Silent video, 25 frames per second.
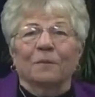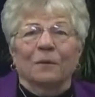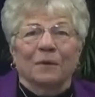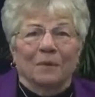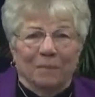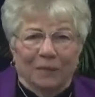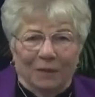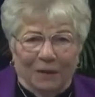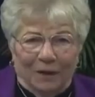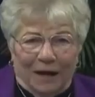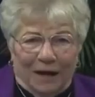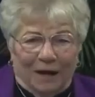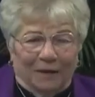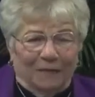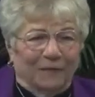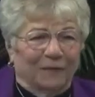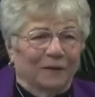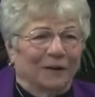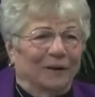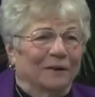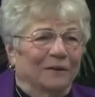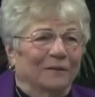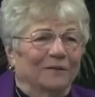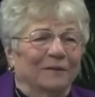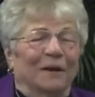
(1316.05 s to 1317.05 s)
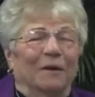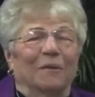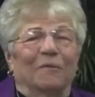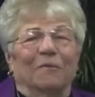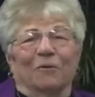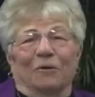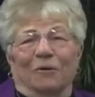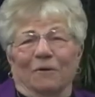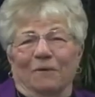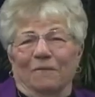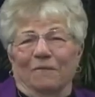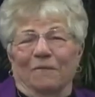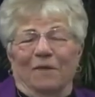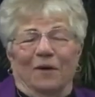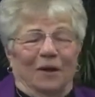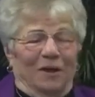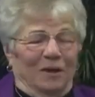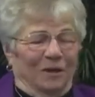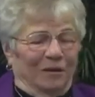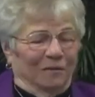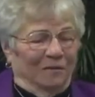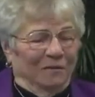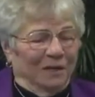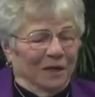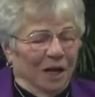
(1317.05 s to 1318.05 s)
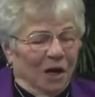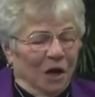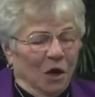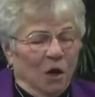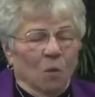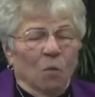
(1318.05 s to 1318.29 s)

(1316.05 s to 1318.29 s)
people out there that were involved.